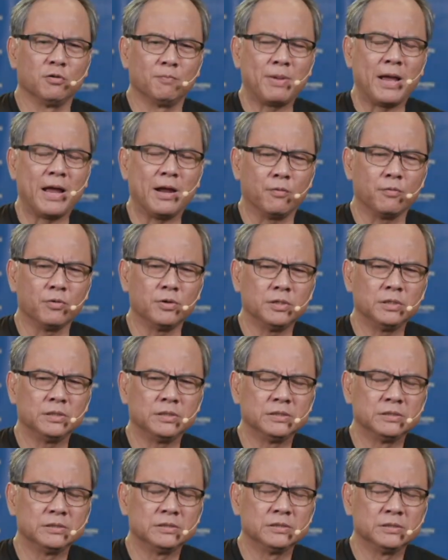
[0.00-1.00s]
your power.
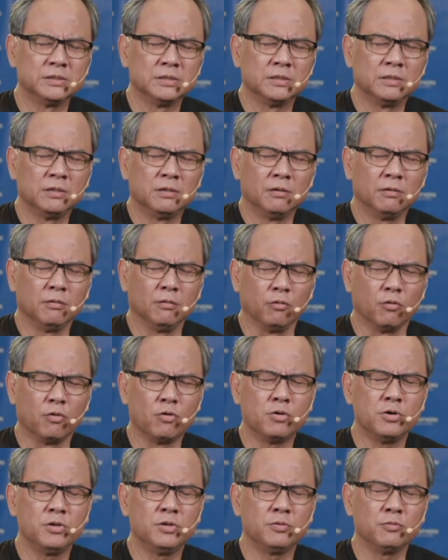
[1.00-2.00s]

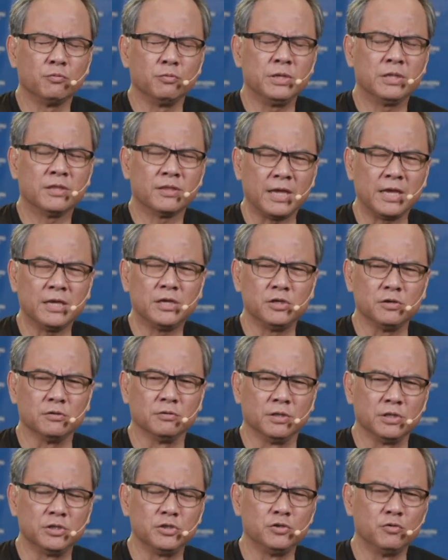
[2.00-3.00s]
Lord, we thank
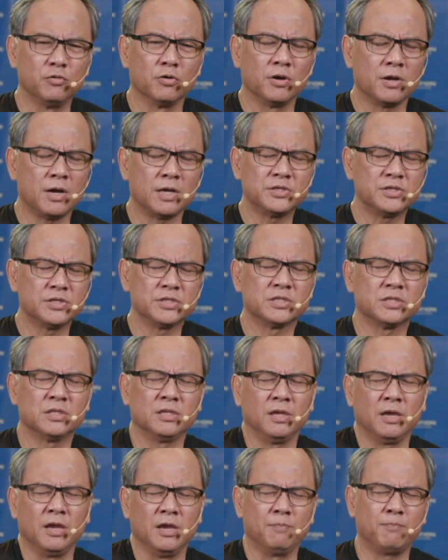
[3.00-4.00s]
you that you are not just
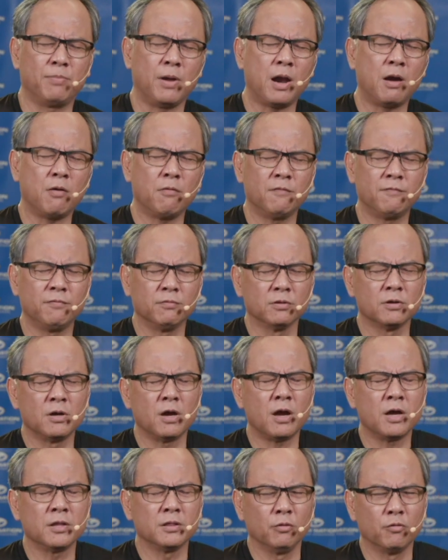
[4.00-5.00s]
a powerful
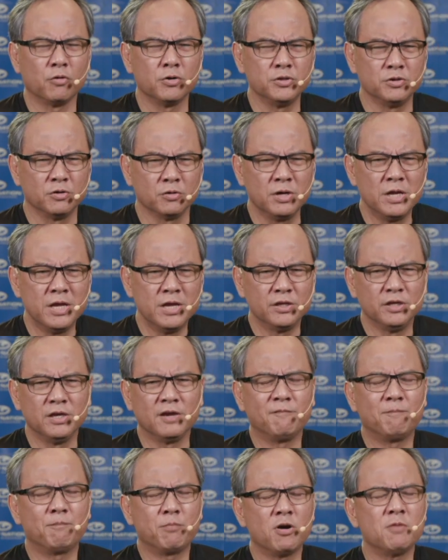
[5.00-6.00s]
God. Lord, you
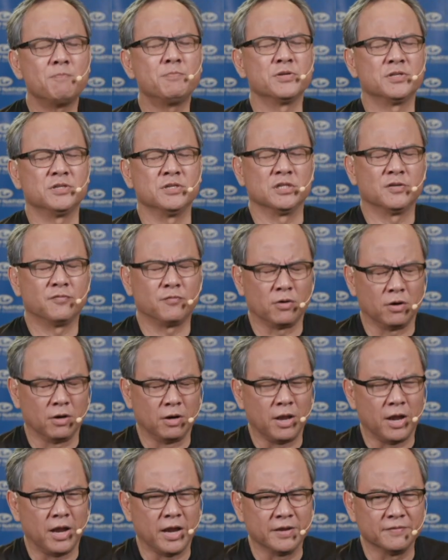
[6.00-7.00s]
have purposes for our
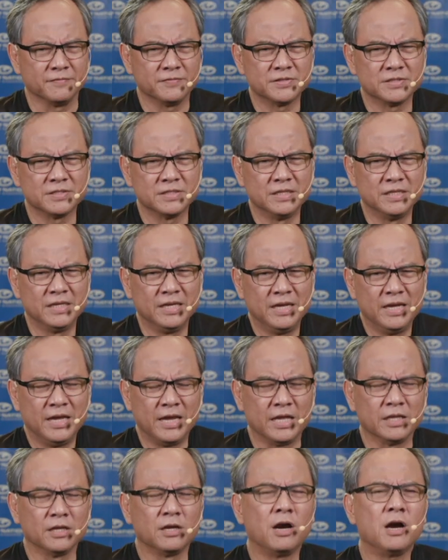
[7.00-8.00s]
lives.
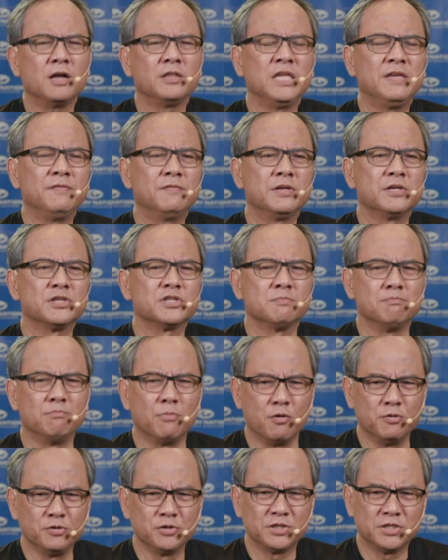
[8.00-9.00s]
And God, even as
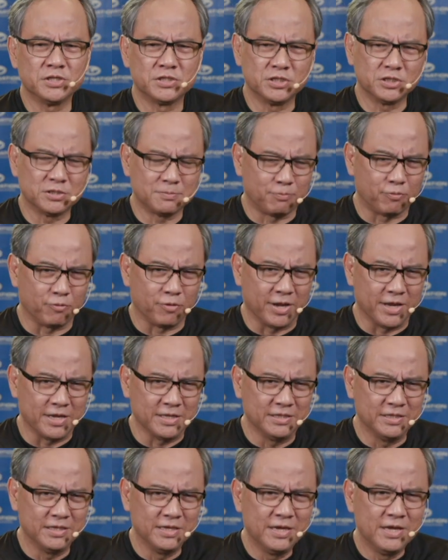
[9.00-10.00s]
Moses has prayed,